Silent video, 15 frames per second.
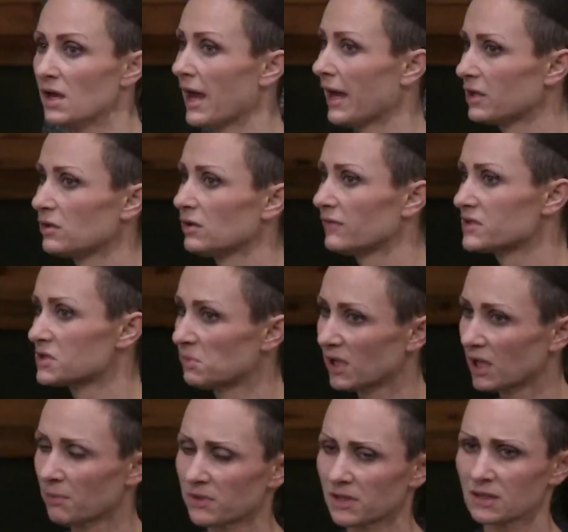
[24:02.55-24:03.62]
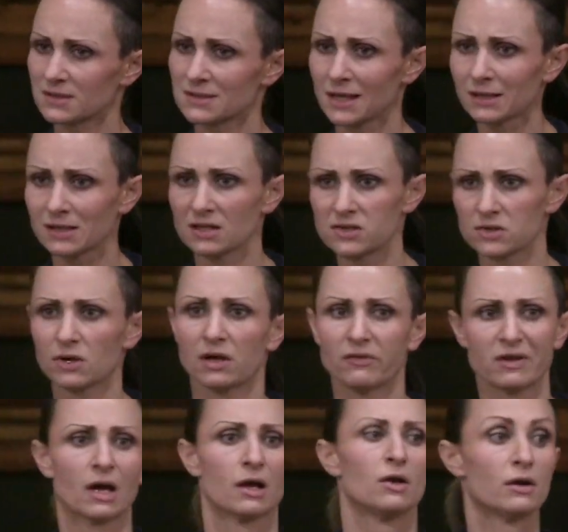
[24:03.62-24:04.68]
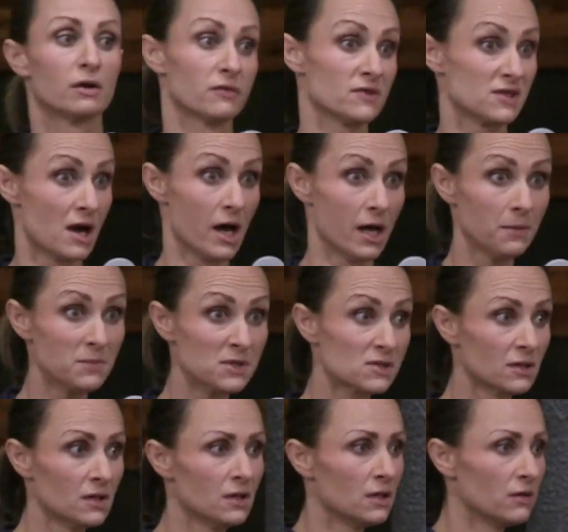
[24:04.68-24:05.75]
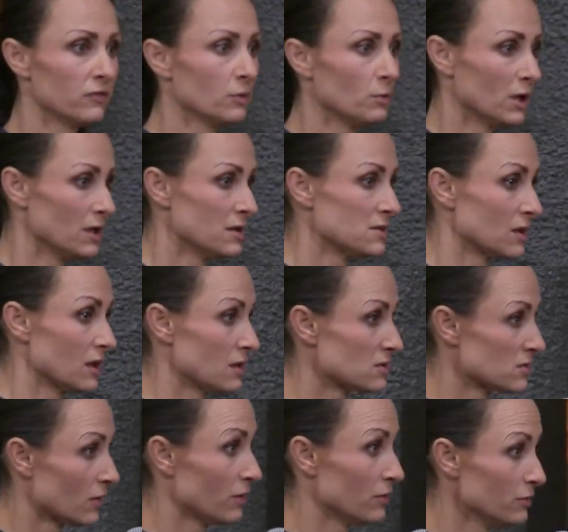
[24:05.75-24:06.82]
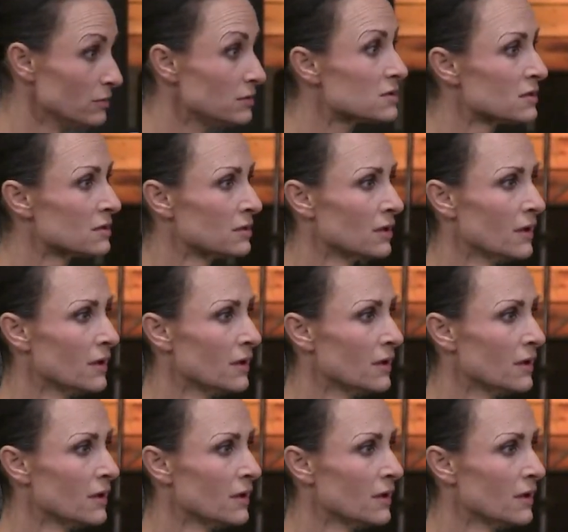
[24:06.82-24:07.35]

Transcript: And you have to pick up things slightly too heavy a lot of times if you want it to get toned.